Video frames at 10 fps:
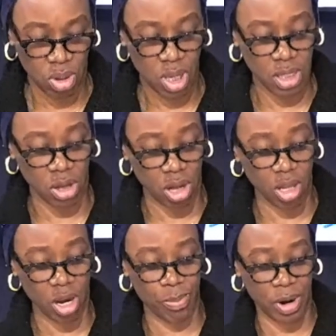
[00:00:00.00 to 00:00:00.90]
and
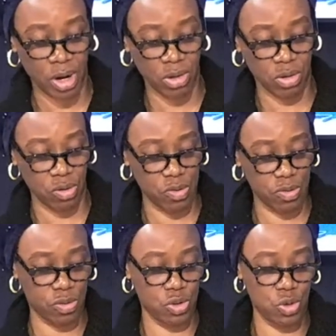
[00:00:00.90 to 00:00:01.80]
all our
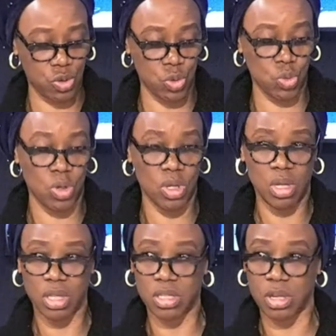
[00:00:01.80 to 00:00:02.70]
partners to
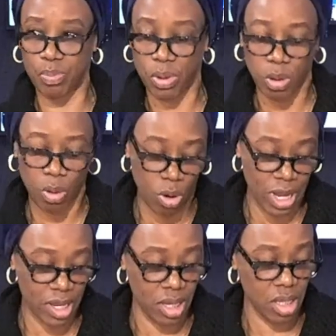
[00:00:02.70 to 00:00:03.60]

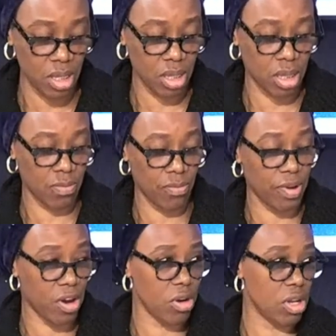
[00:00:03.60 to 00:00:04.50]
deploy
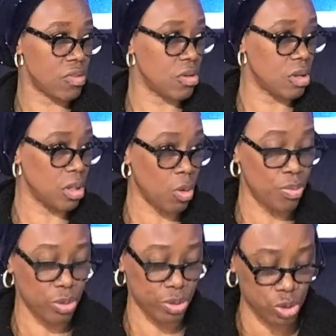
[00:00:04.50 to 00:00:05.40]
various
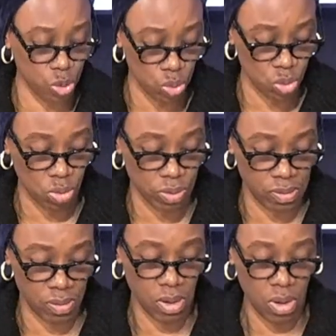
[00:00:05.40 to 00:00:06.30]
global
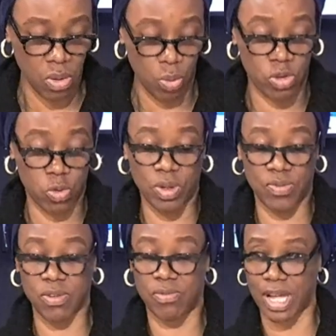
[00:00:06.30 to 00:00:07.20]
tools which
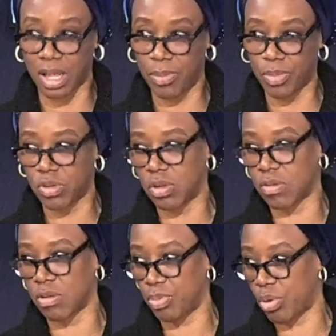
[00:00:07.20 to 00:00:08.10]
we've developed to
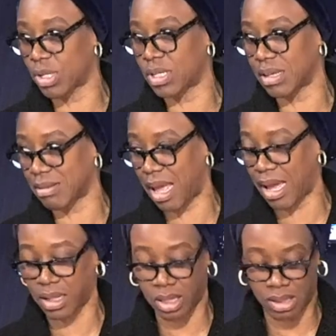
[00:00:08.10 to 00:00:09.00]
support
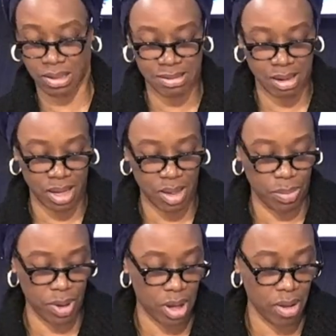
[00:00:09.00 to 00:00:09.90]
exactly this
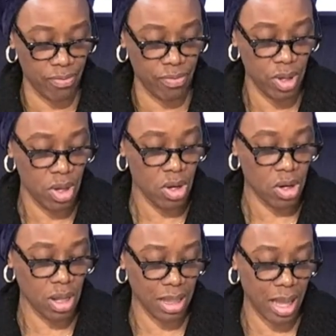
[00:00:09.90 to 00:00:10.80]
type of
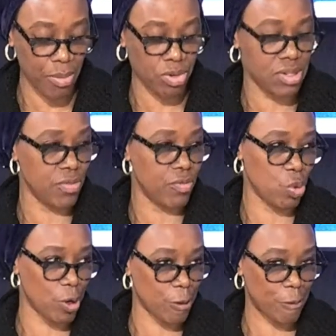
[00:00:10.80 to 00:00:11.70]
collaborative
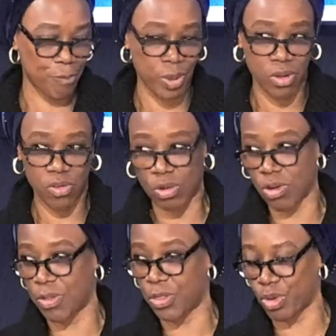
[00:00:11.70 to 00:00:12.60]
work. So
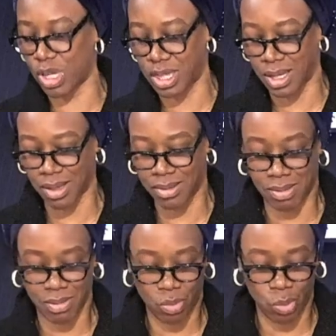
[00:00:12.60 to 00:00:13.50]
there are three
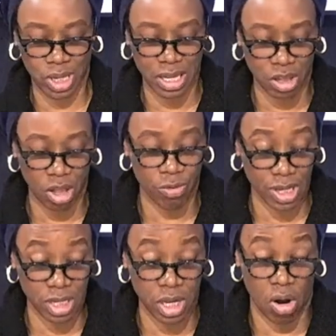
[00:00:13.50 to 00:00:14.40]
things we can
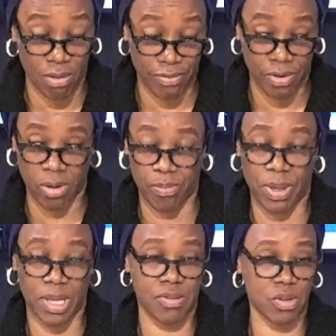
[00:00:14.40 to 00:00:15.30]
already offer
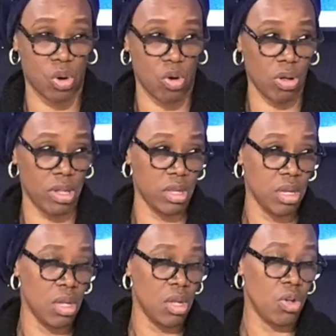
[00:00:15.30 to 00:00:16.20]
based on
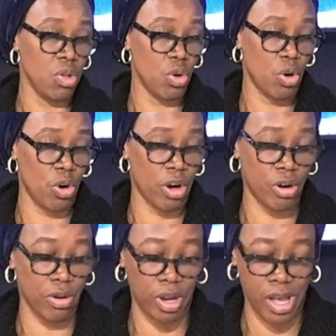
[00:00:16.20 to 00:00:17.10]

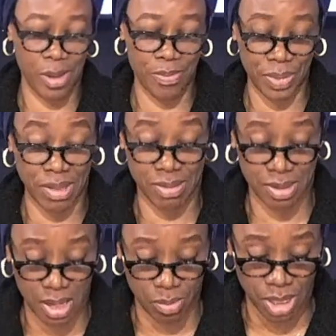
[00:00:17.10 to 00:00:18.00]
your
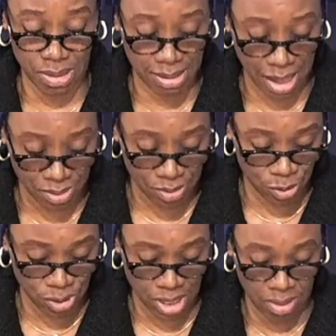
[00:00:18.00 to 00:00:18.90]
statements
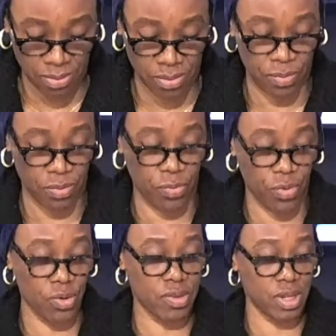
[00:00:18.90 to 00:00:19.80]
yesterday.
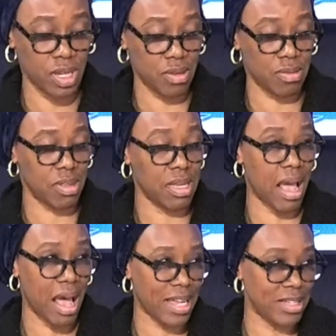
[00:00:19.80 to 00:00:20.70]
First is the
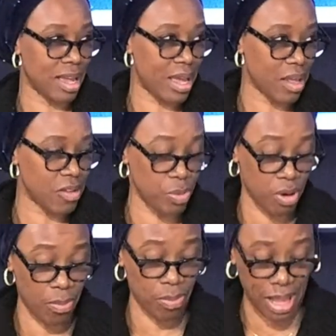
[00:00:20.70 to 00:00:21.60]

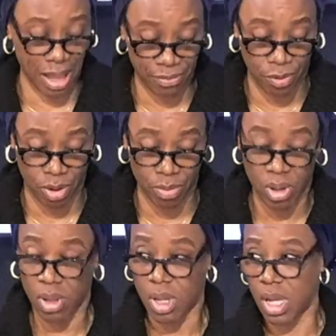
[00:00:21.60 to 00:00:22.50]
iDiaspora platform,
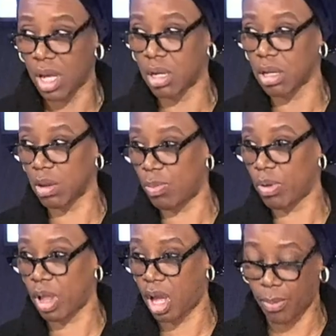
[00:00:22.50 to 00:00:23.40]
a
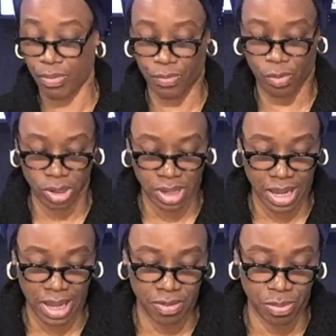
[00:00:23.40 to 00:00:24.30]
global hub for
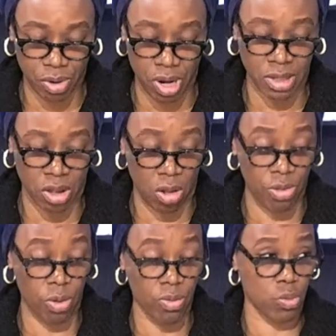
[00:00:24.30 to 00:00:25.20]
diaspora and all
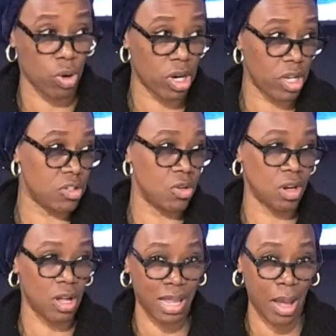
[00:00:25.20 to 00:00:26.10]
those working to
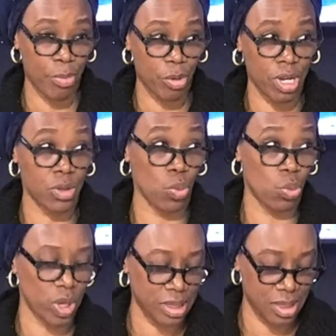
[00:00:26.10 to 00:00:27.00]
collaborate
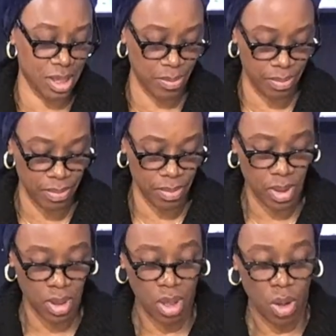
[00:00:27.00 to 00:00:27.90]
with them,
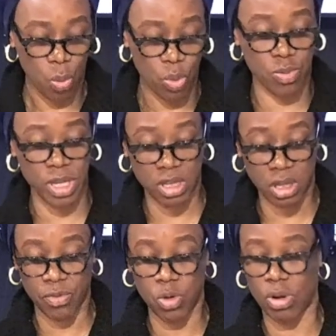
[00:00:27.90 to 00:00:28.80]
which
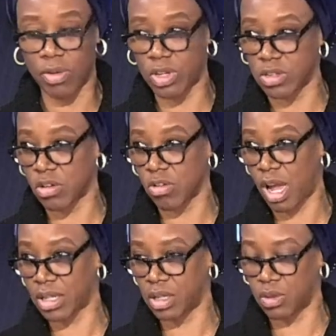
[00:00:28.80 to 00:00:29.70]
many of you have
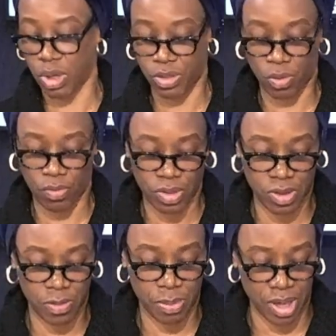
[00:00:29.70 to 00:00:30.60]
interacted with over
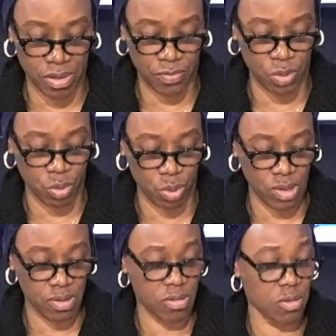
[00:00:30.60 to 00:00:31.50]
these past few
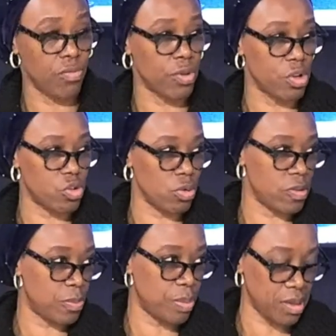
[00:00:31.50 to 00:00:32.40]
weeks as a virtual
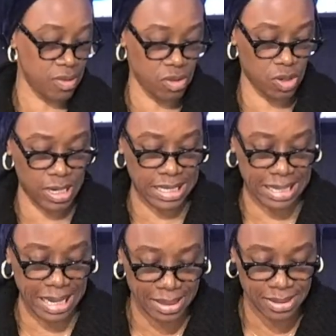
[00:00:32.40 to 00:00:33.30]
space to
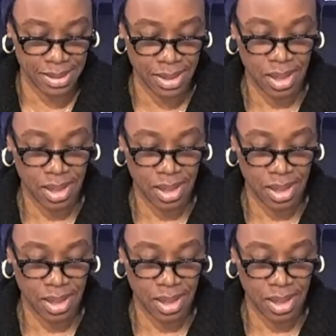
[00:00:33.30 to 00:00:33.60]
connect